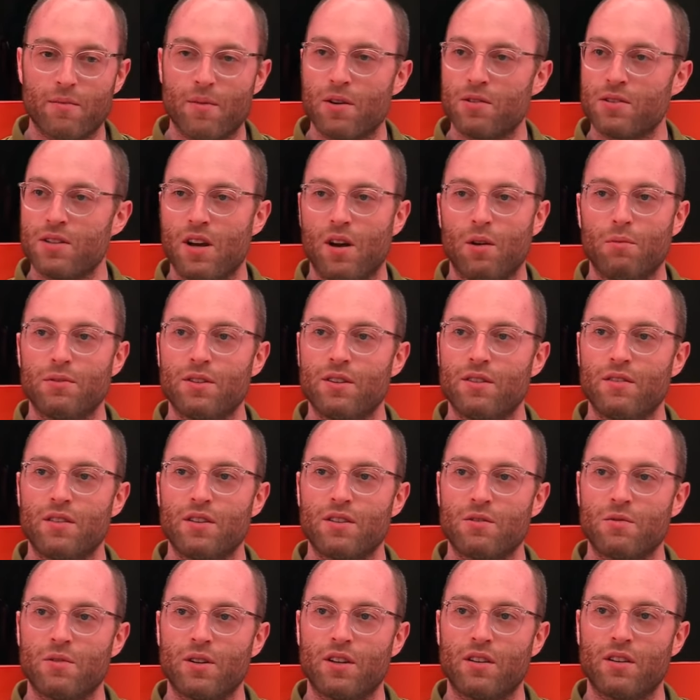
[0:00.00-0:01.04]
the most help to you
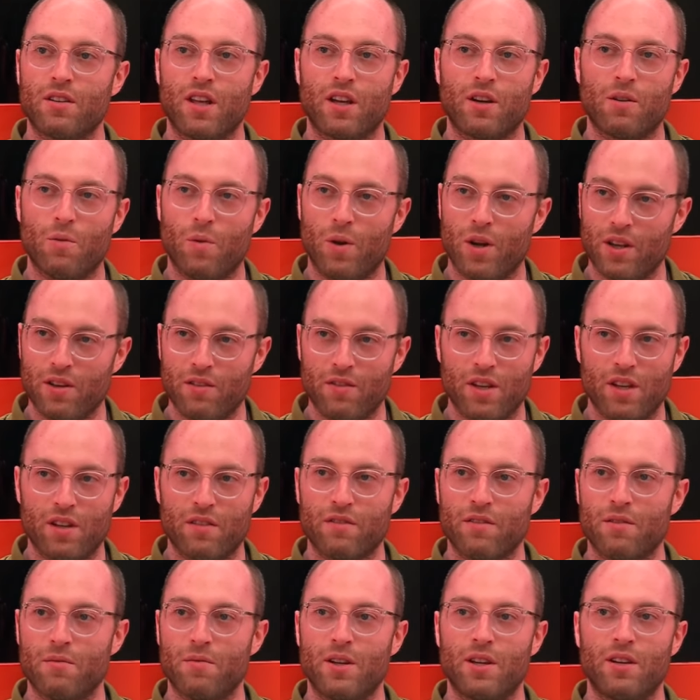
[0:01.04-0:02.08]
this week? Like, what do you need from